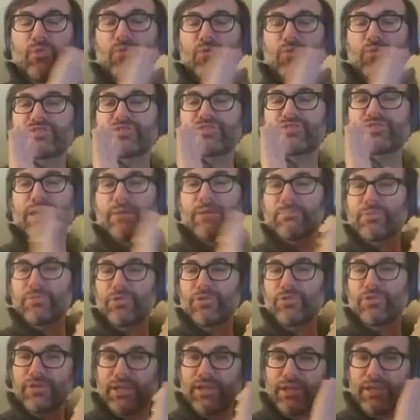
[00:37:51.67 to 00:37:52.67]
stopped
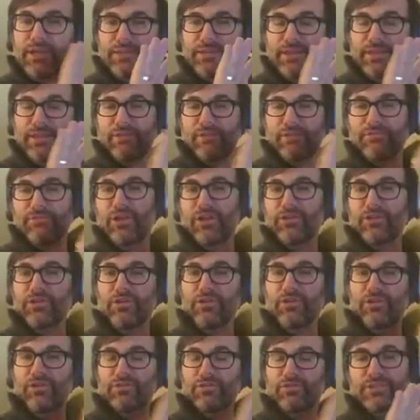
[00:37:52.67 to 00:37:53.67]
looking at that a
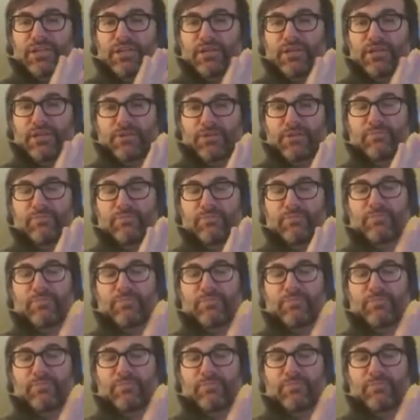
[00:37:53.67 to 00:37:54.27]
long time ago